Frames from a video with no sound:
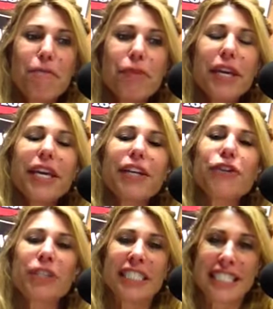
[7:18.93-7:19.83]
be in
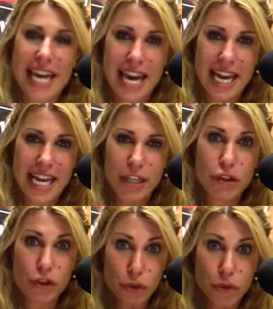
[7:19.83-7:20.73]
your day,
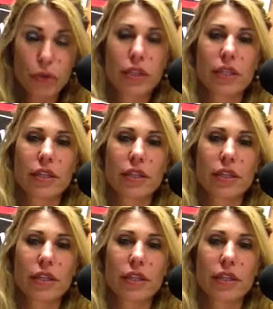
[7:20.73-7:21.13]
choose